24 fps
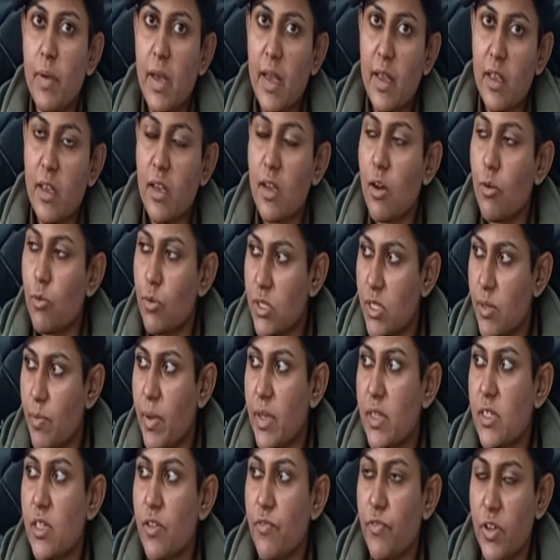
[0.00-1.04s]

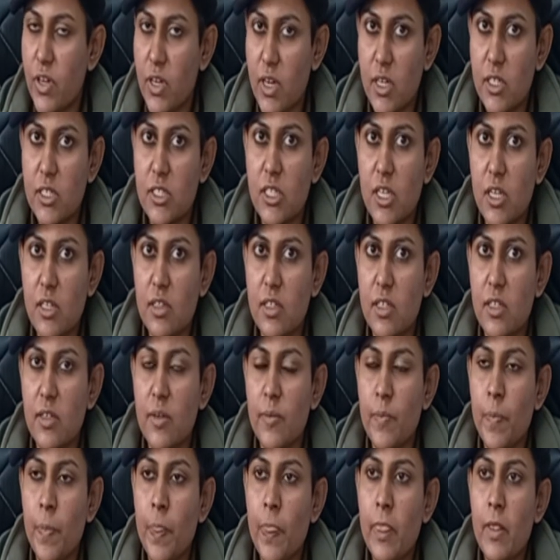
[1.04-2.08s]
Example, screenshots,
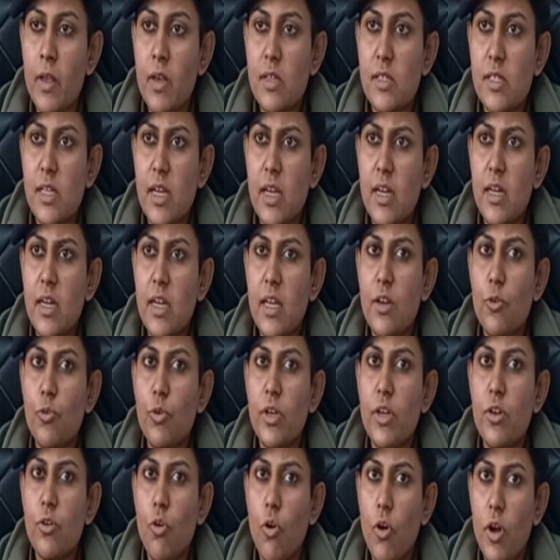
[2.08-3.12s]
bank
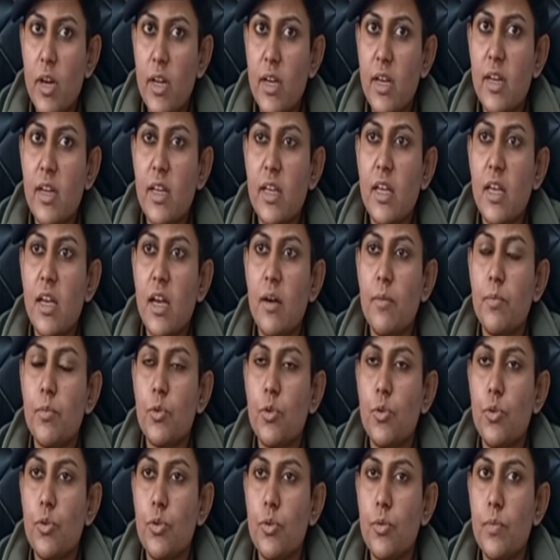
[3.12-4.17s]
transaction
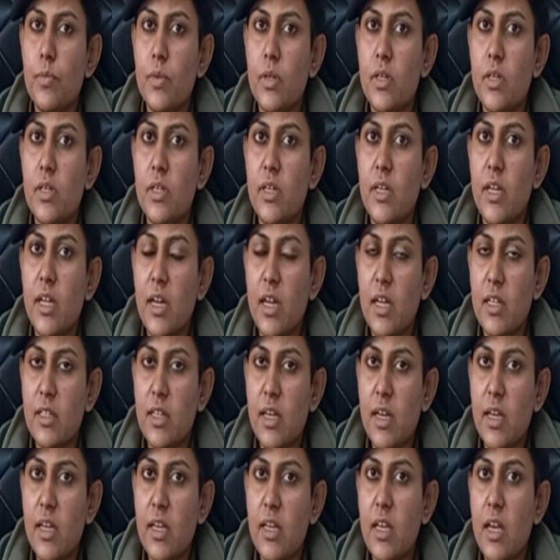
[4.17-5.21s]
statements,
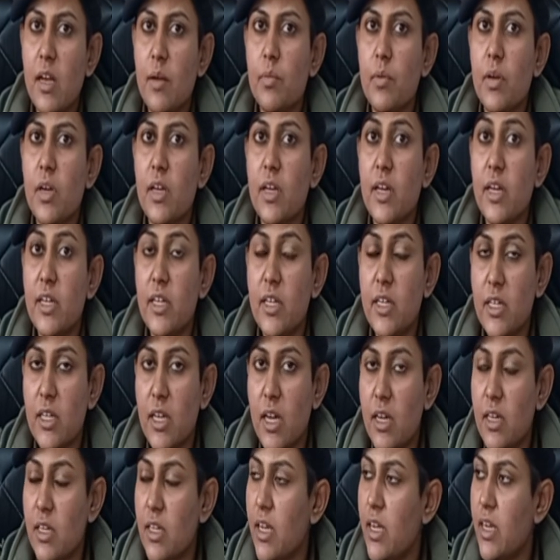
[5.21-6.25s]
etc.
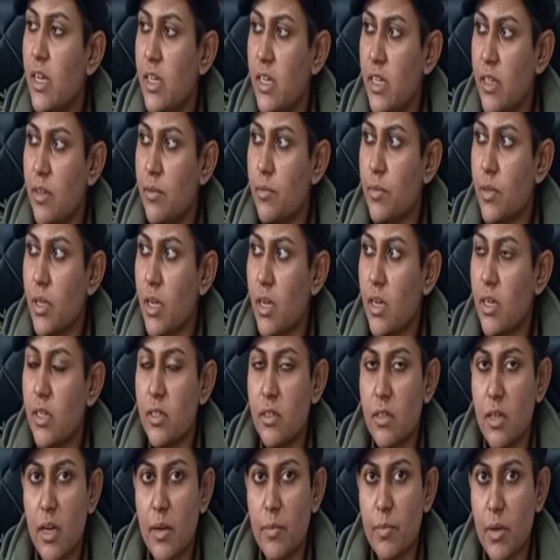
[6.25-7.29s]
Lodge a complaint in
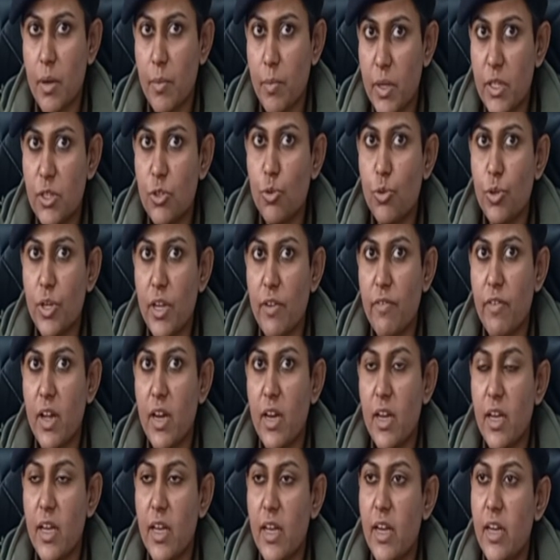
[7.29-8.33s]
your nearest police
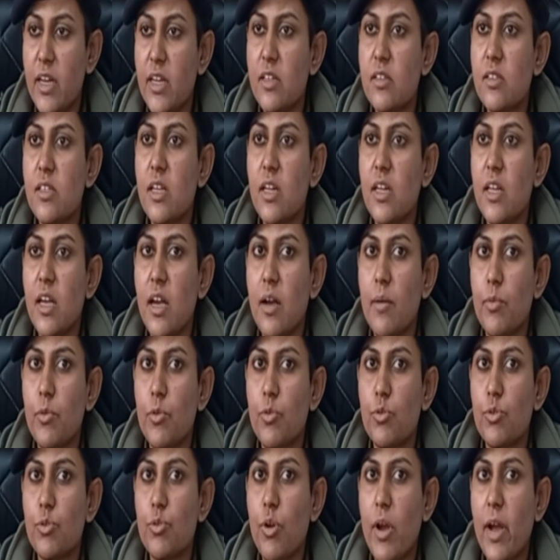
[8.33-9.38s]
station
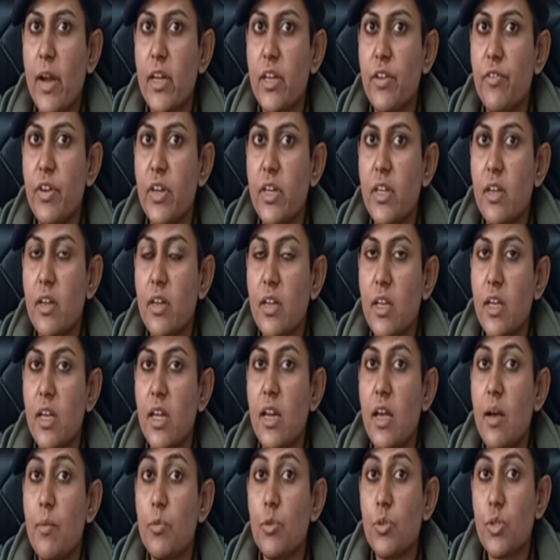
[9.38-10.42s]
describing complete
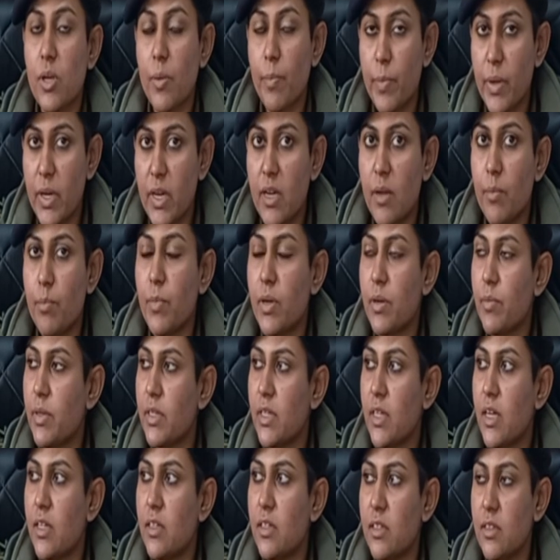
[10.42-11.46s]
incidents
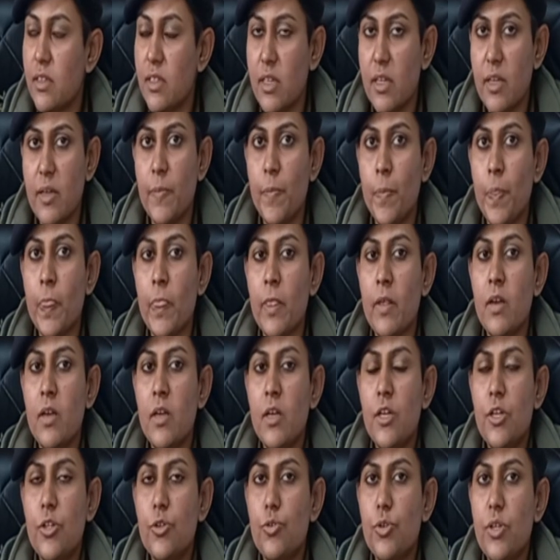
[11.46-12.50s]
about with
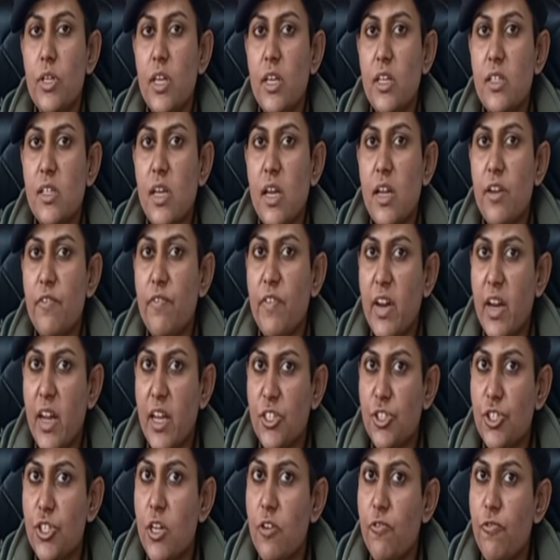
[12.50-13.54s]
the above mentioned
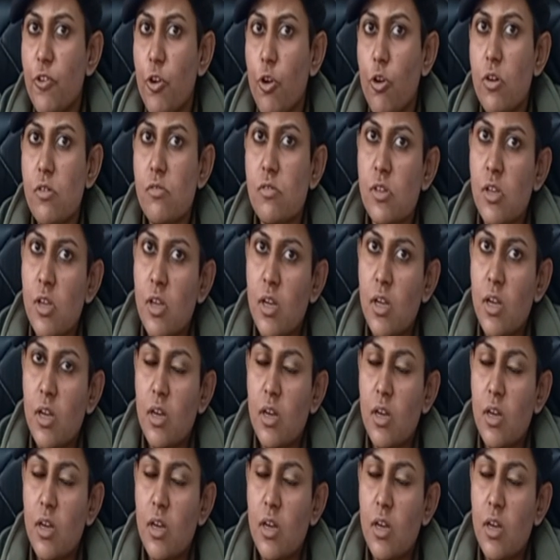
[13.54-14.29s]
documents.